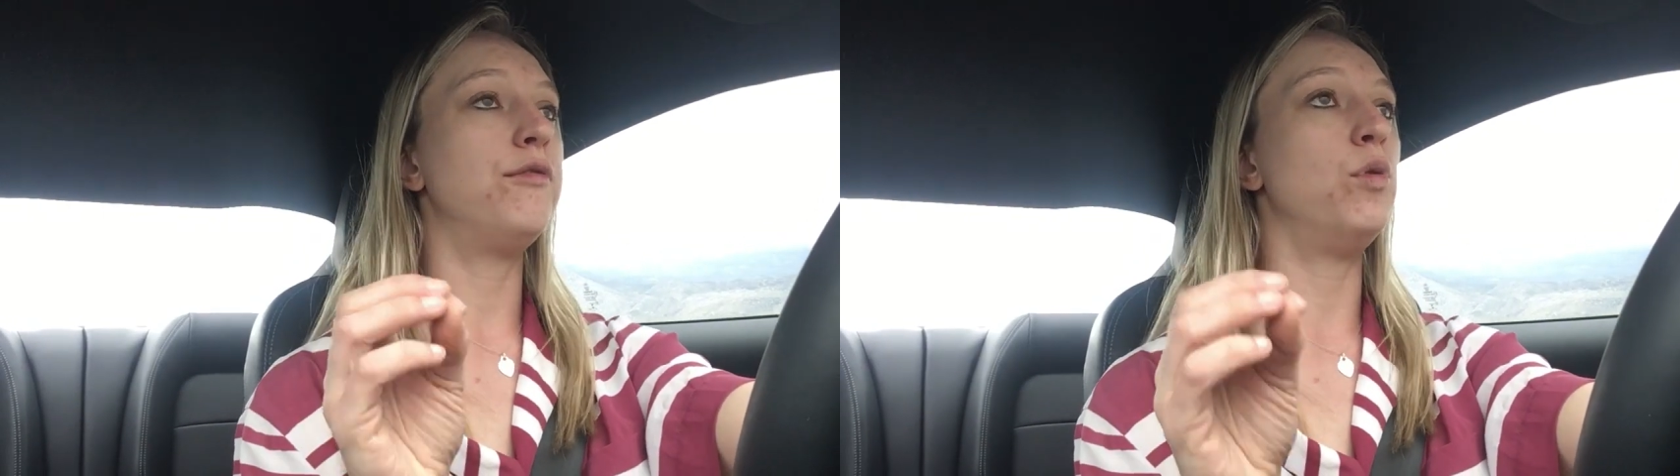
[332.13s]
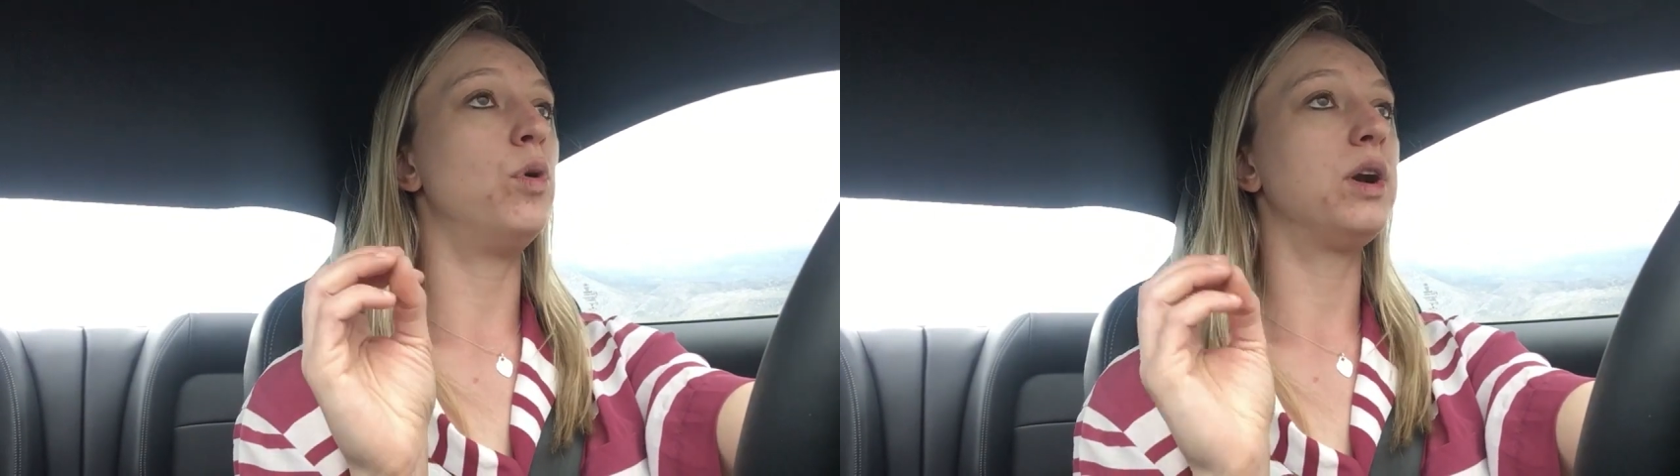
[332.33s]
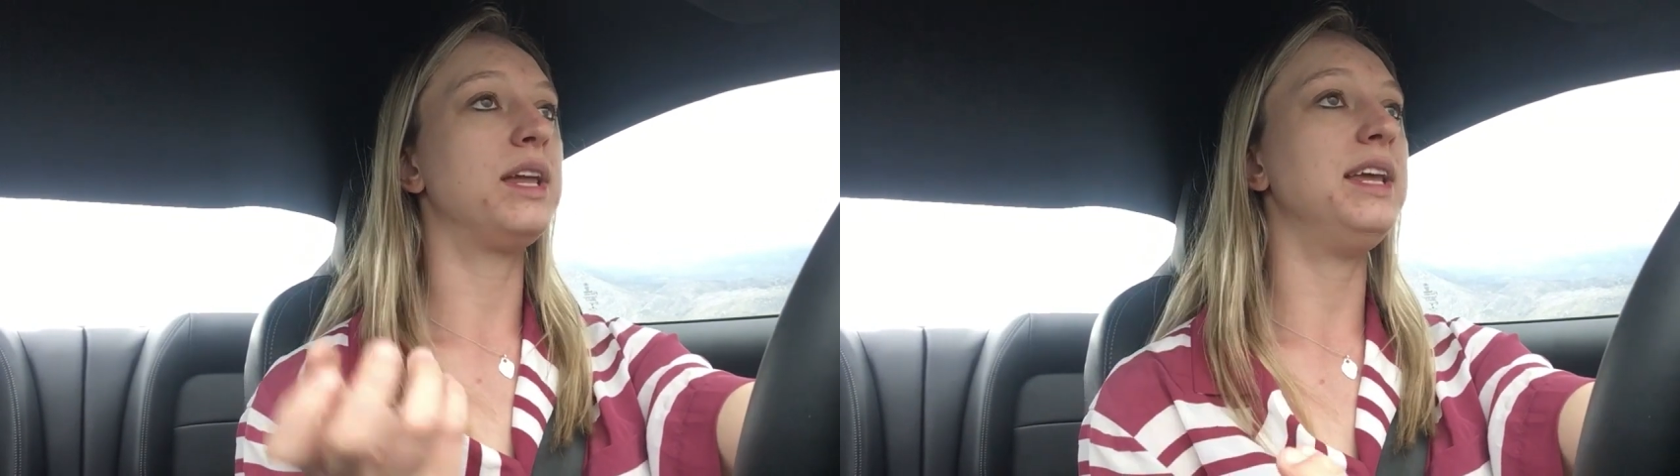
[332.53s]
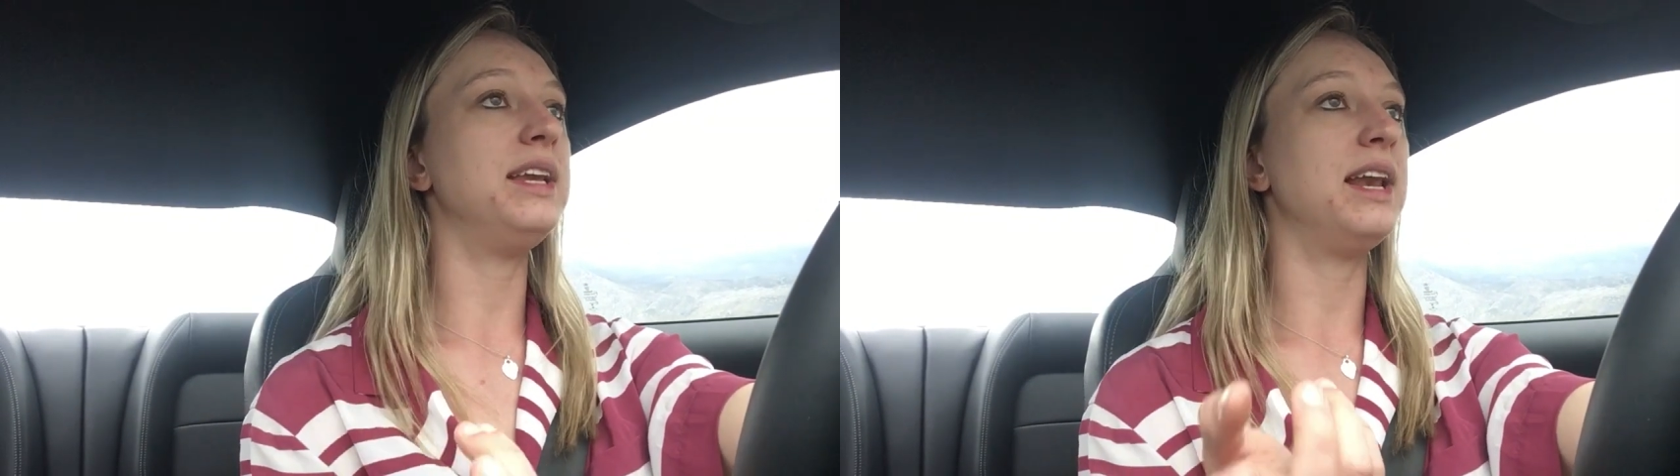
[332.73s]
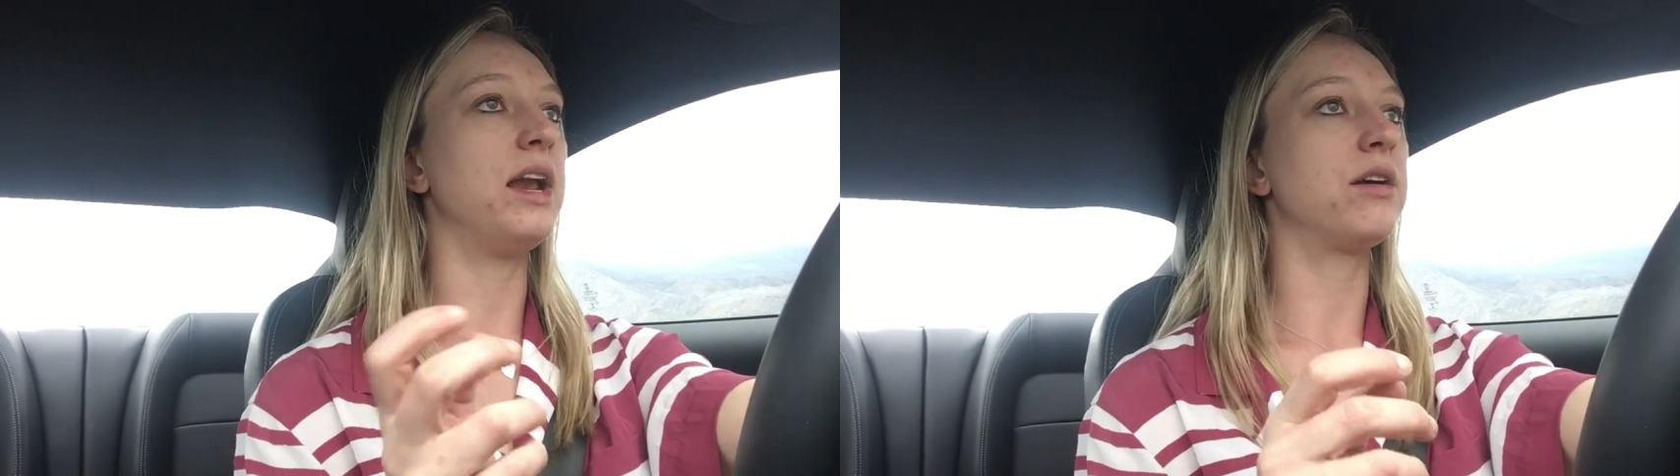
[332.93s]
for heat
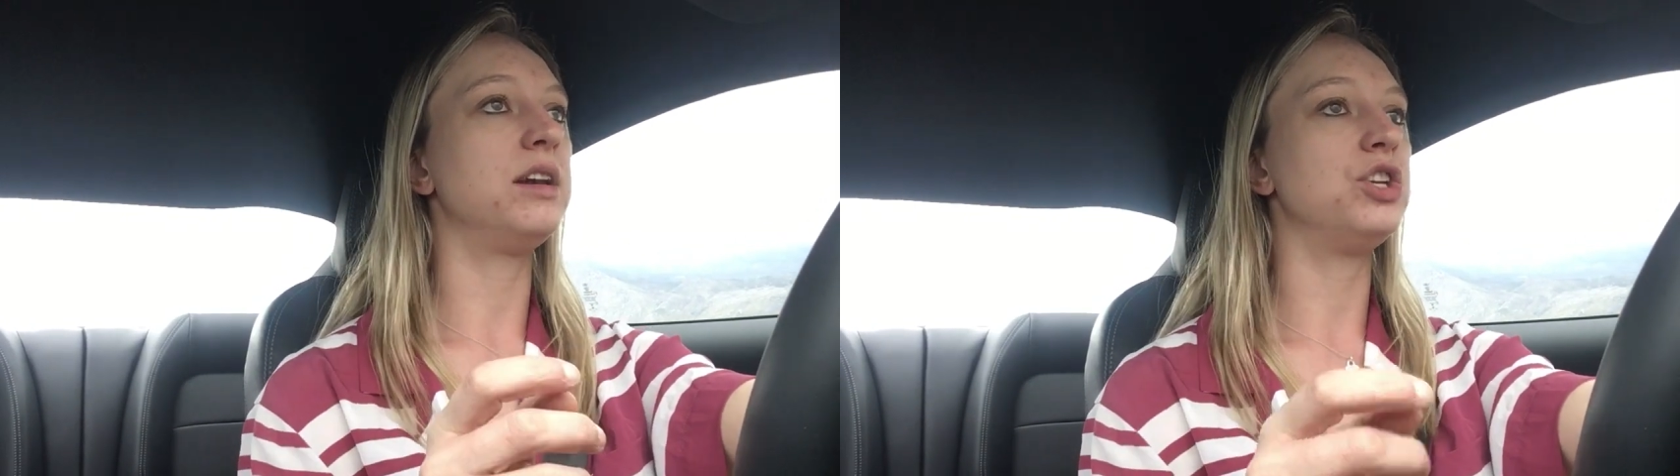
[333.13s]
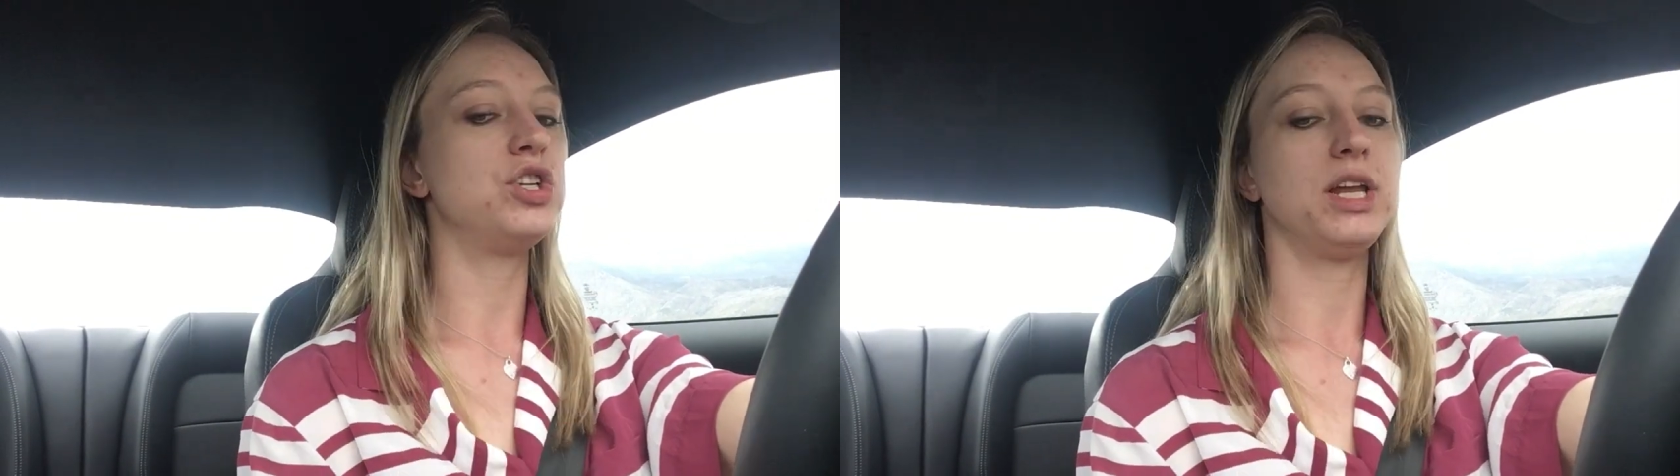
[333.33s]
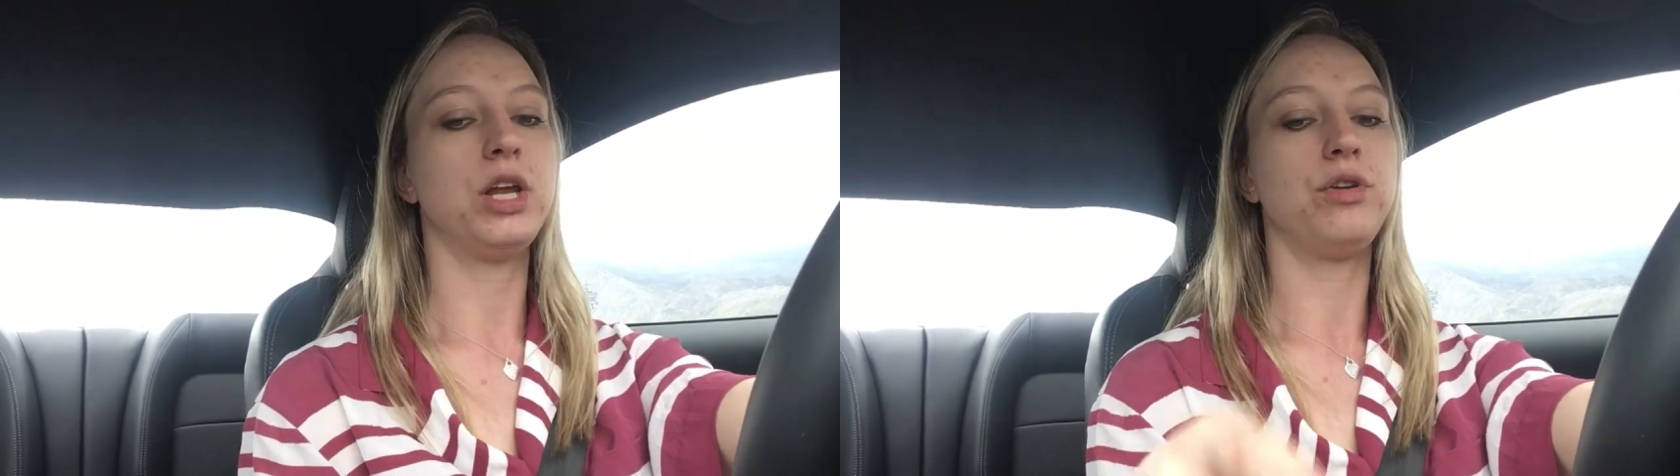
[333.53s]
and air conditioning.